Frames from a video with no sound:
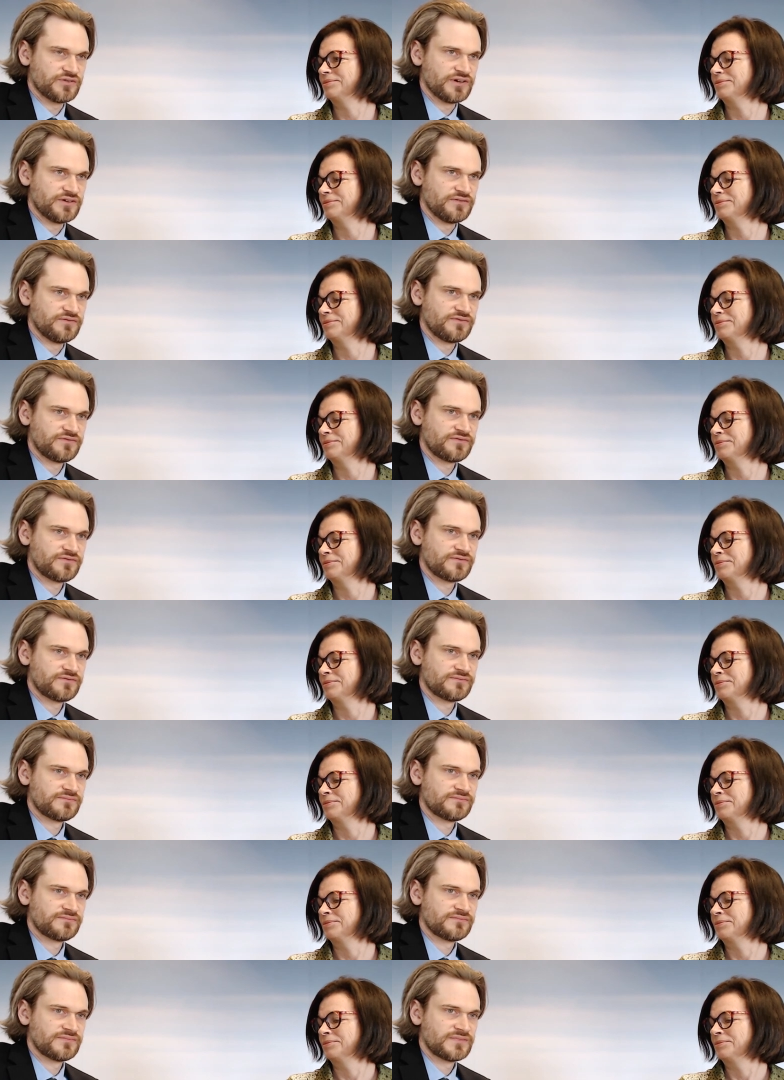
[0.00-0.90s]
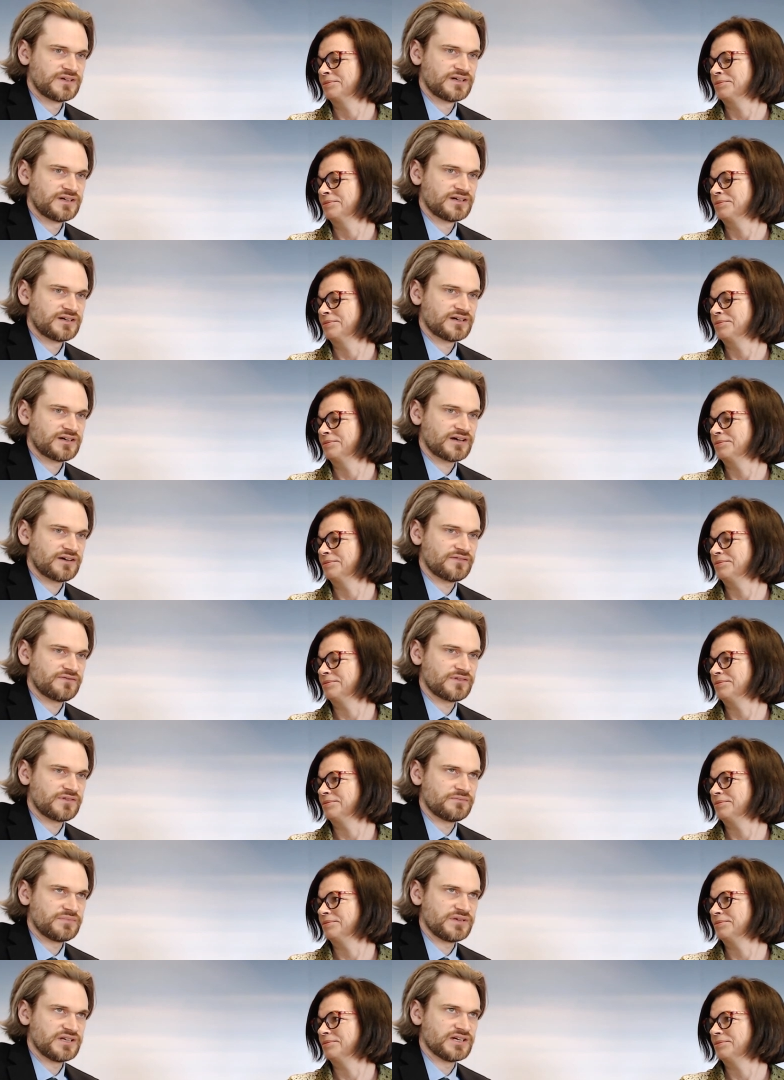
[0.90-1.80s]
Speaker 1: of
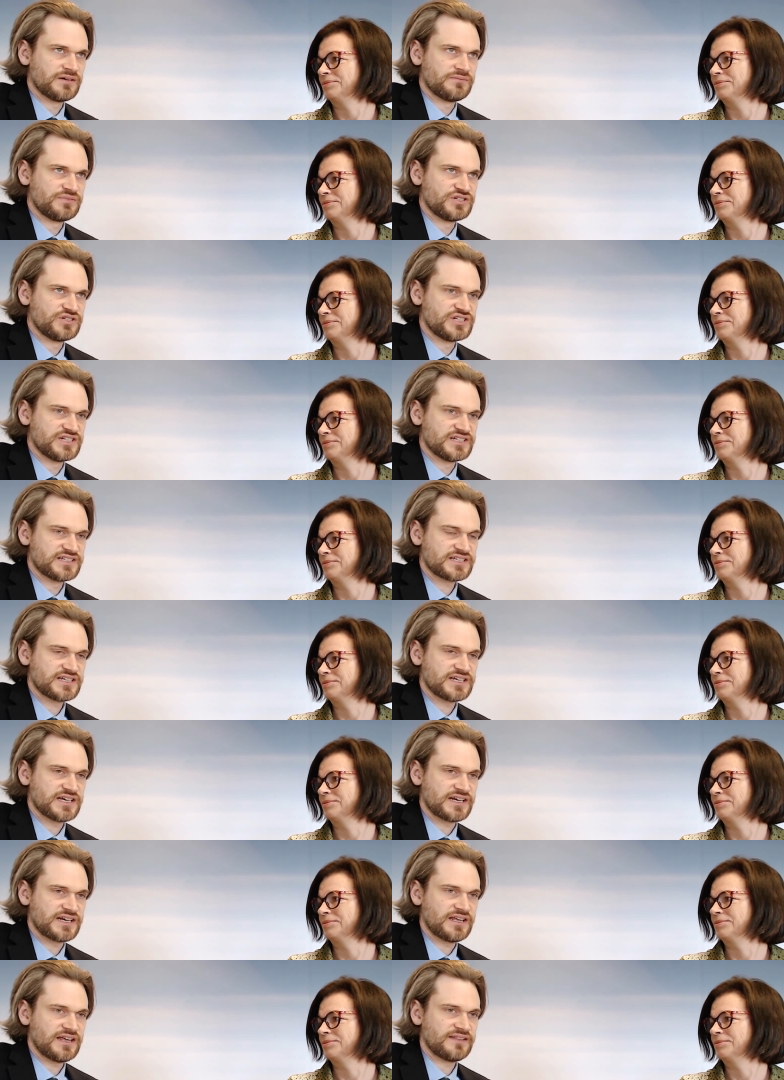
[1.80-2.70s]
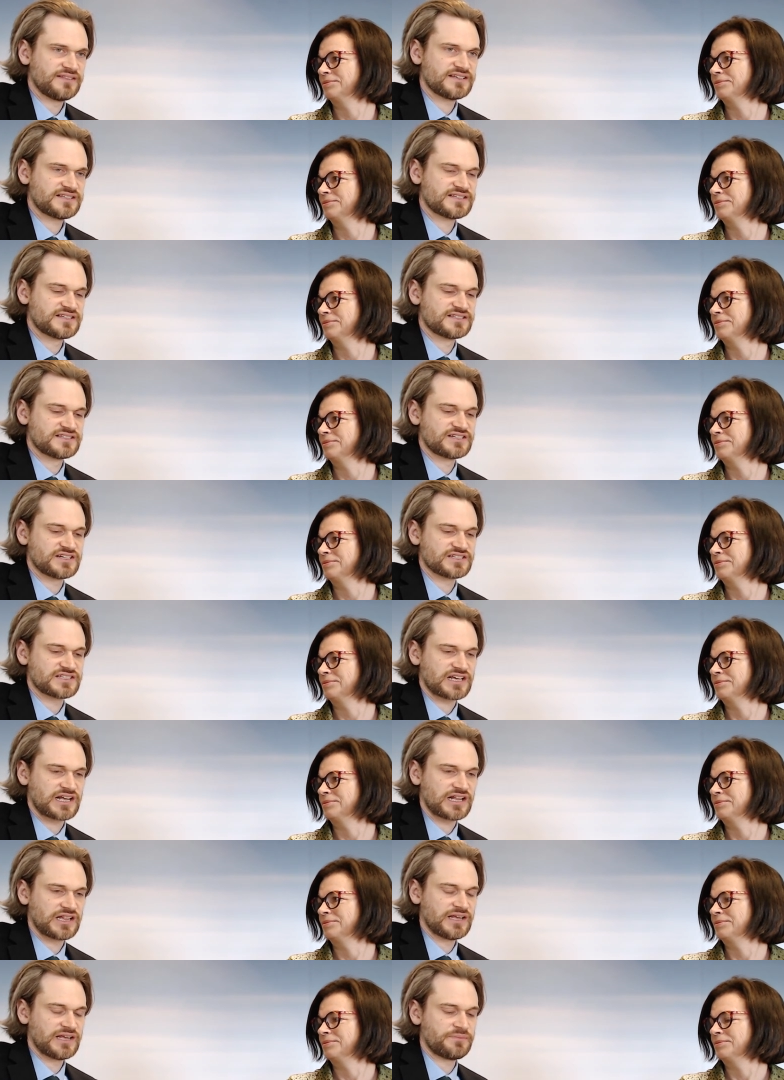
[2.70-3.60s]
of the BWGC. And this is just
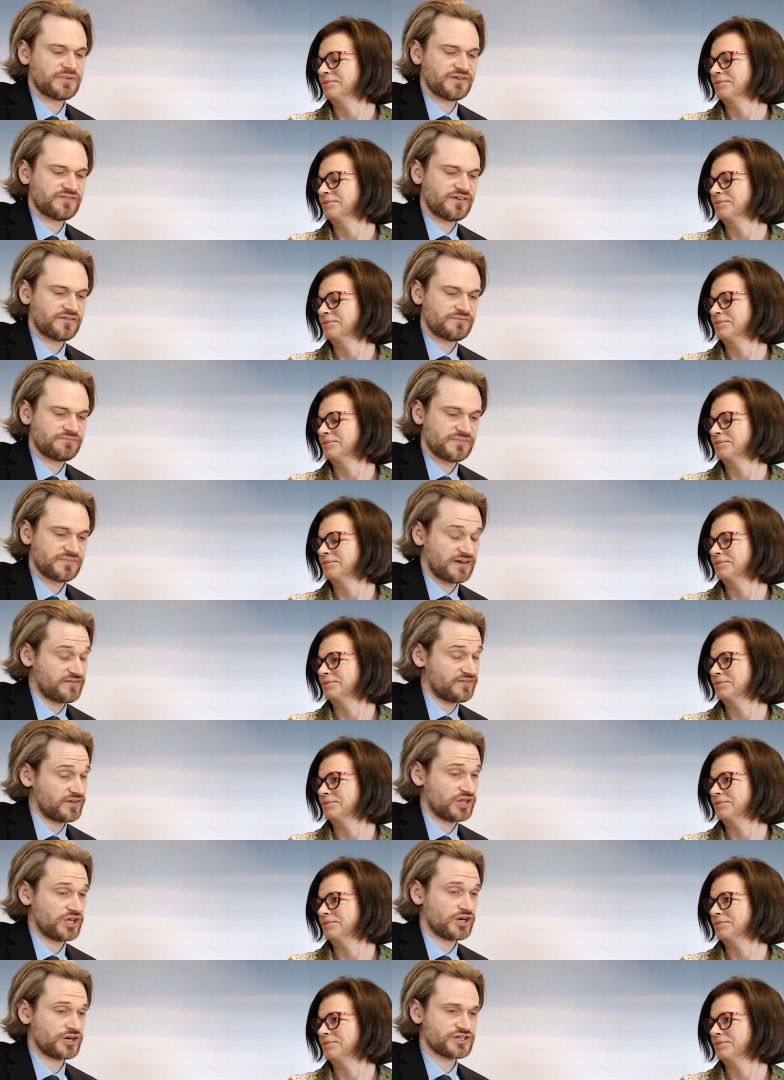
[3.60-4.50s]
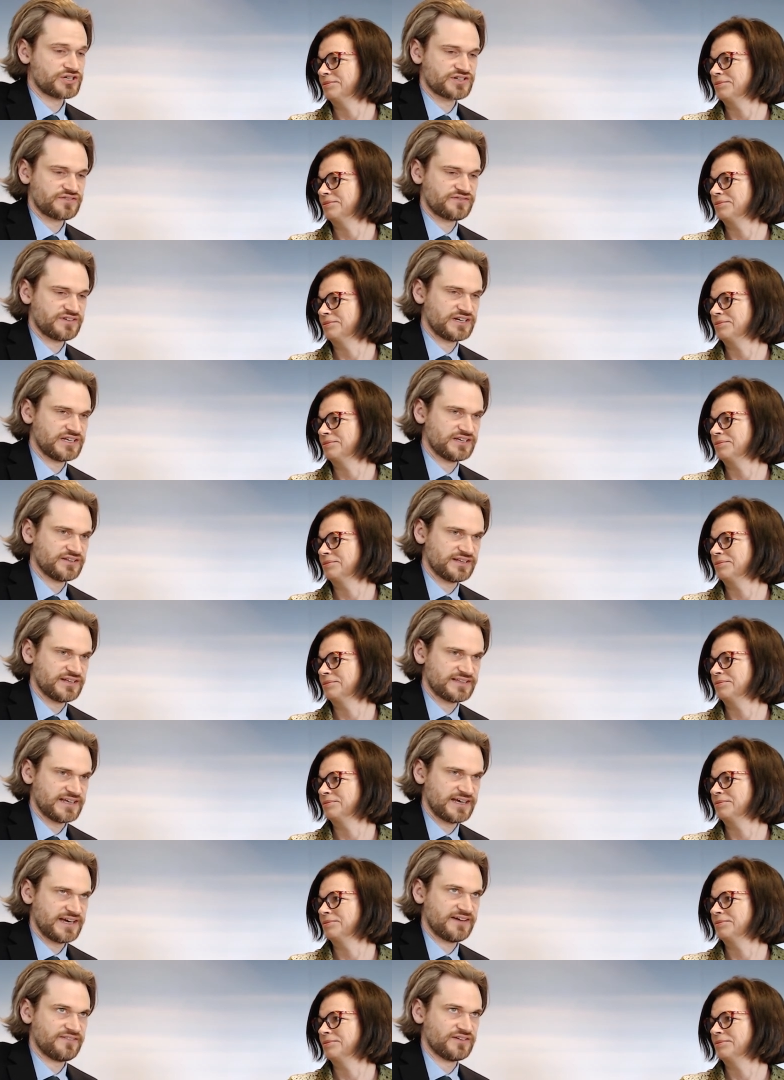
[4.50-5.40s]
a clip of a, of a larger video
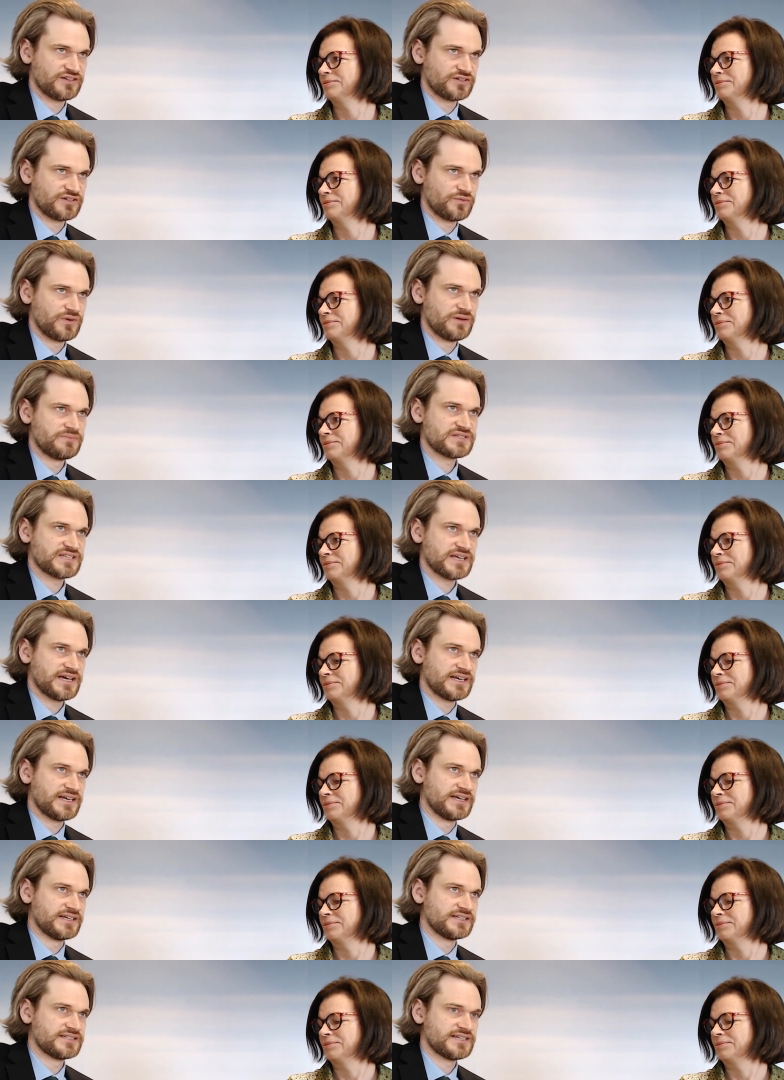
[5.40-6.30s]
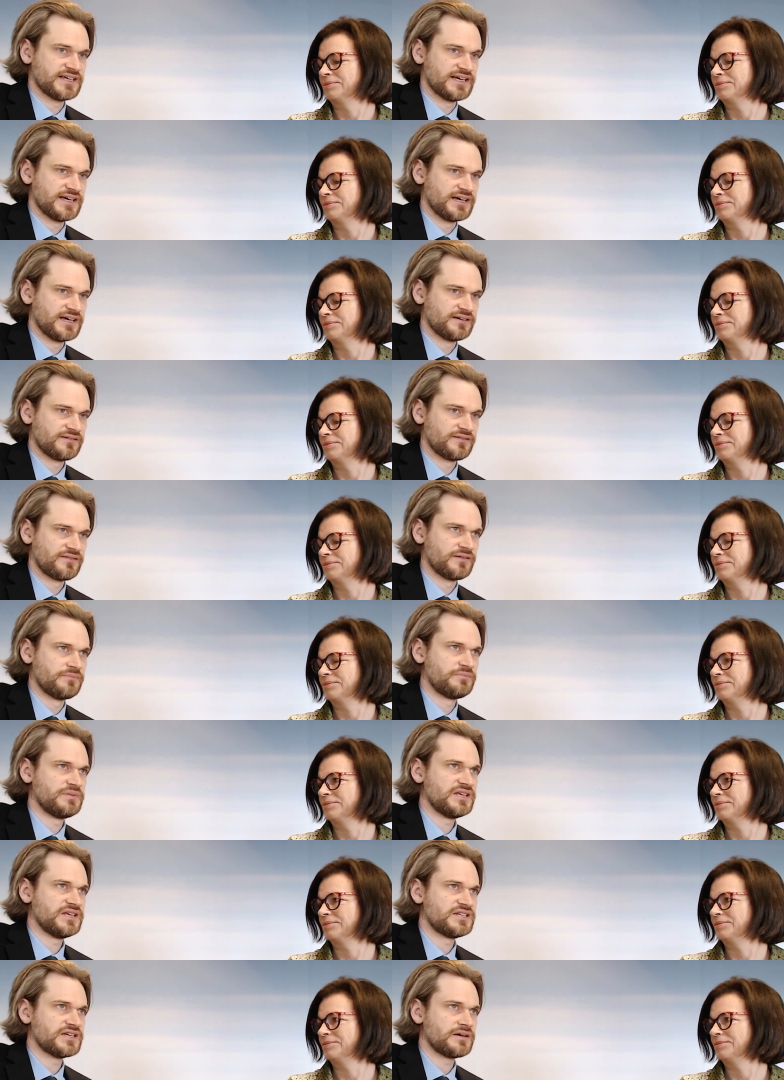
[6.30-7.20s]
that they have on their website at uh,
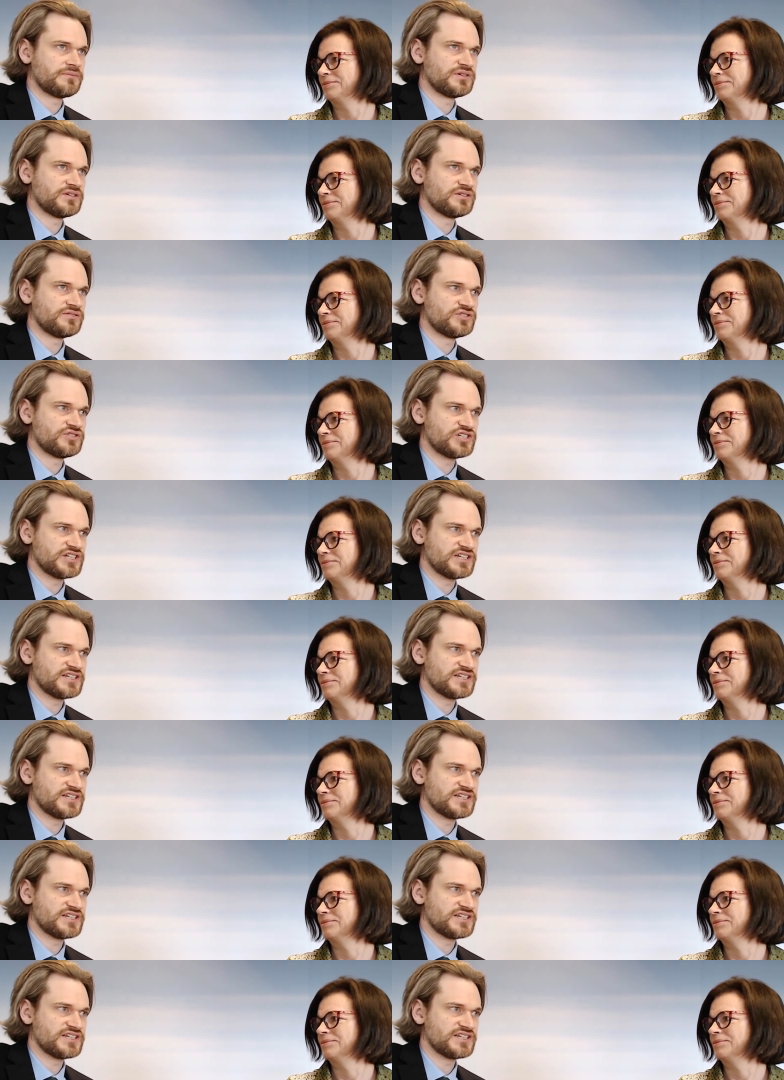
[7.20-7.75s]
thebwgc.org.